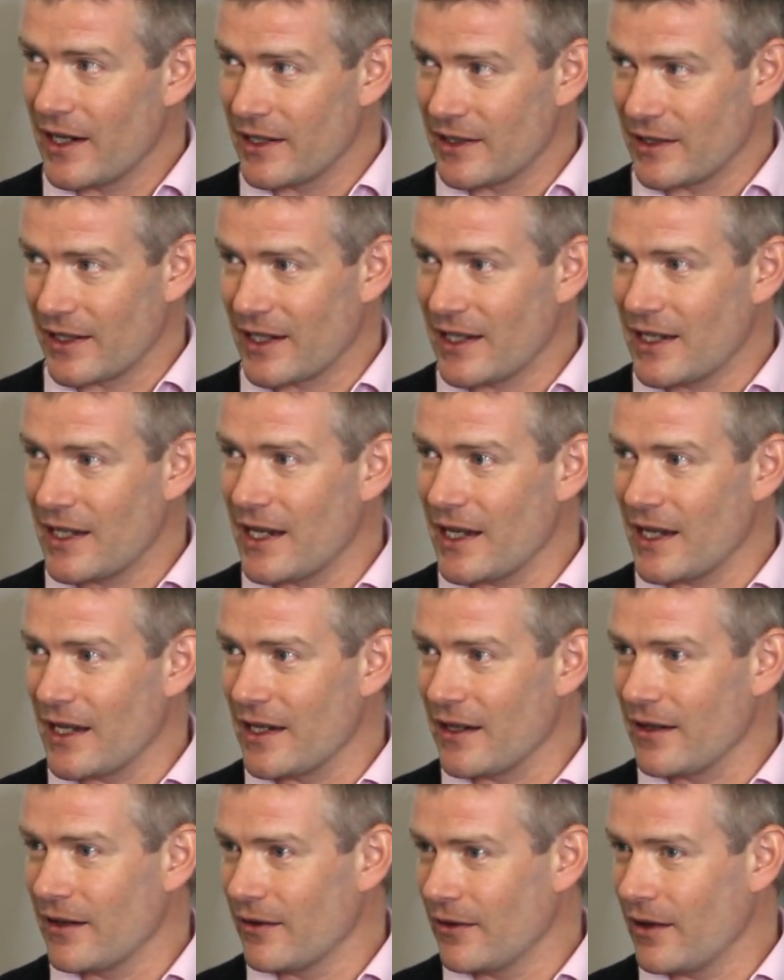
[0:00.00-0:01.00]
is the
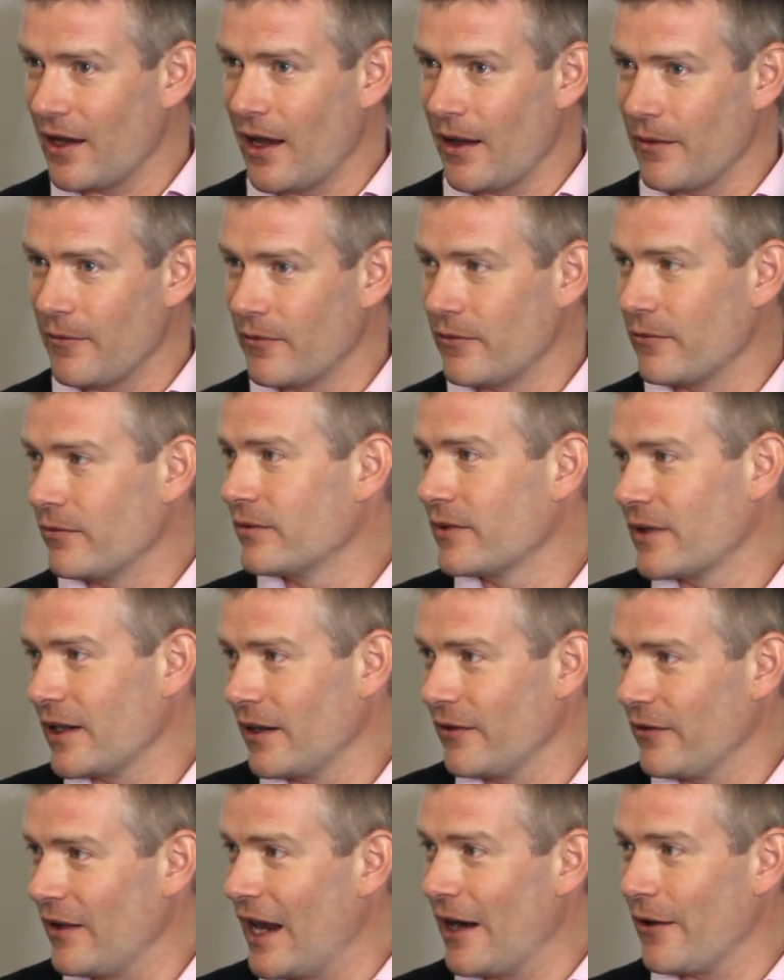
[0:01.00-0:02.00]
key kind
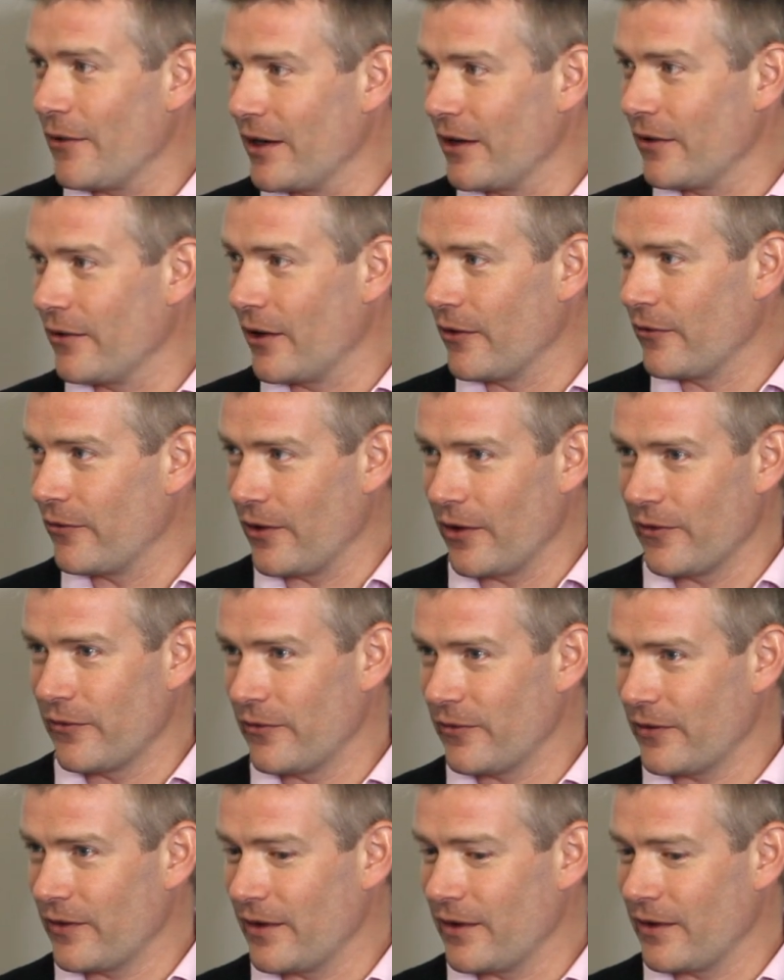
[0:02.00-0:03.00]
of area
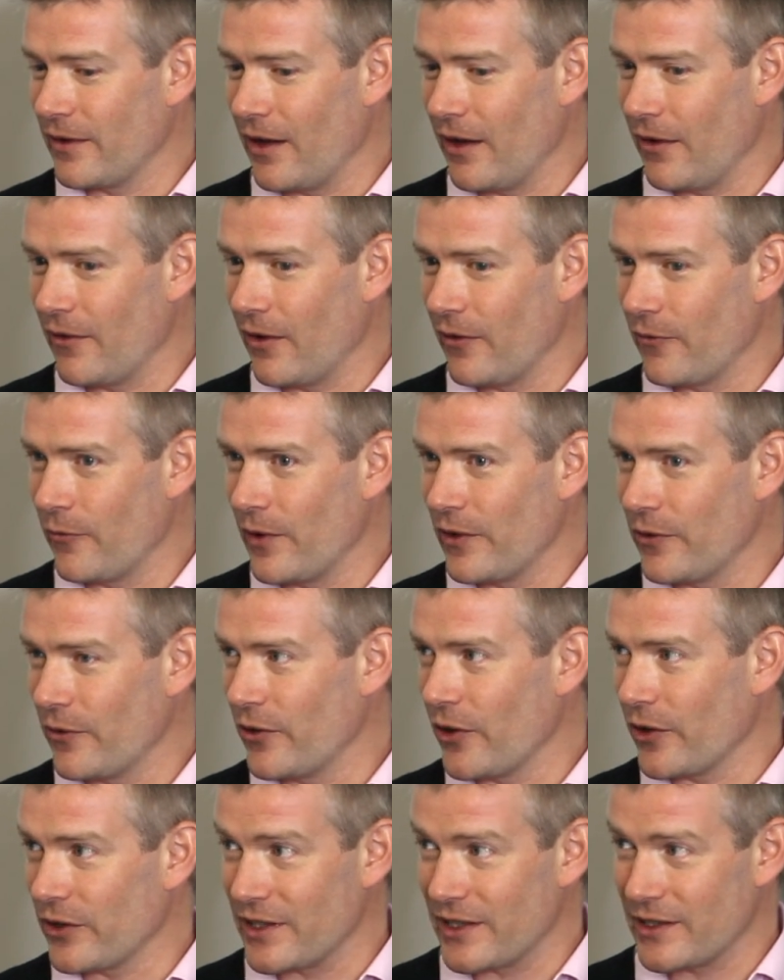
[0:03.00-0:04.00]
of whether
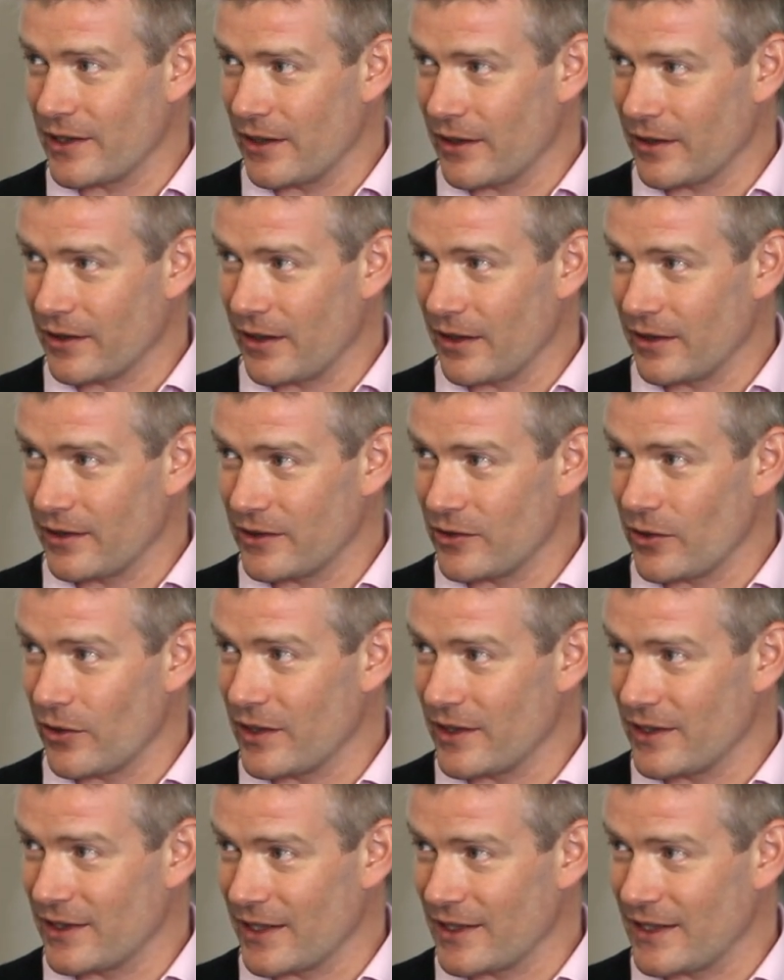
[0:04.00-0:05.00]
or not a
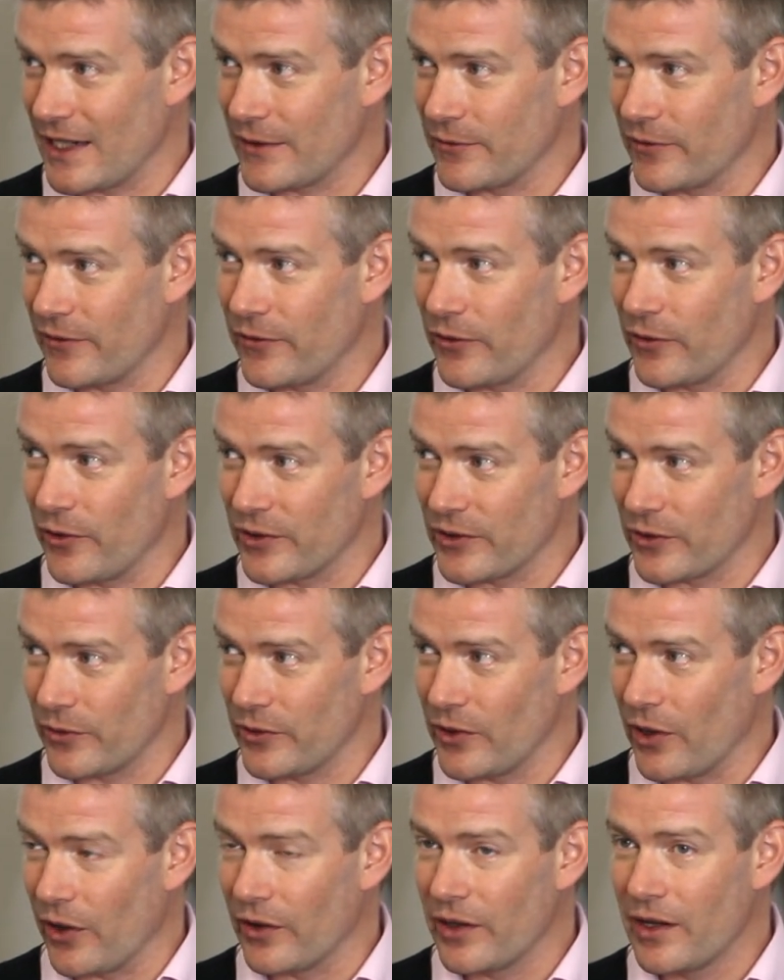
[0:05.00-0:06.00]
stock is successful for us
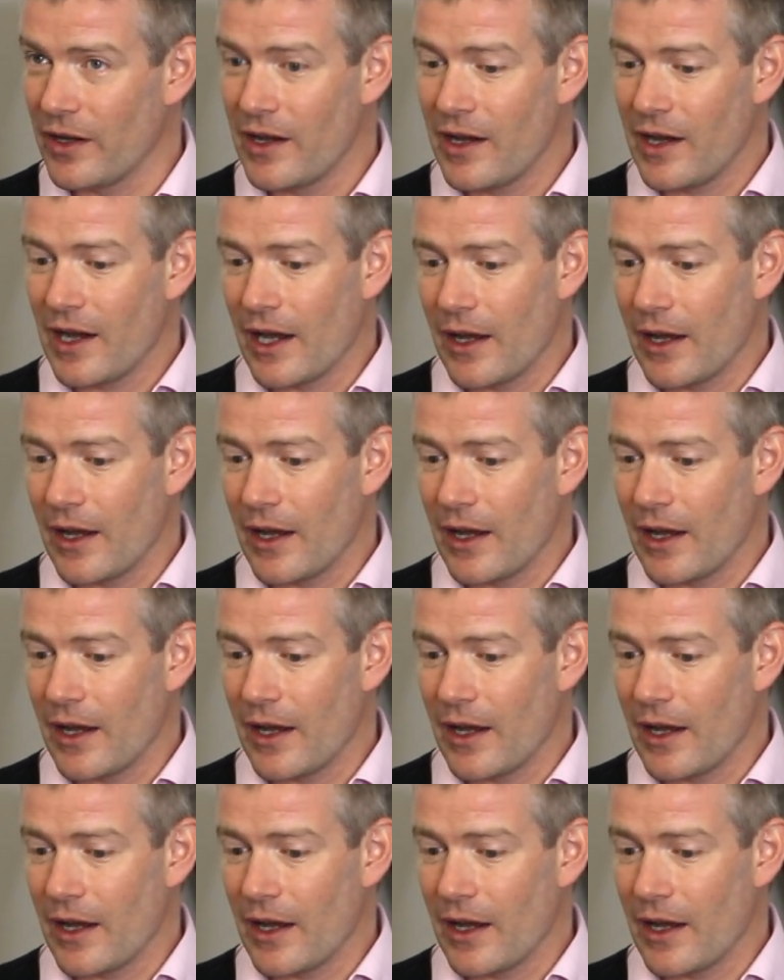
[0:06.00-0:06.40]
or not.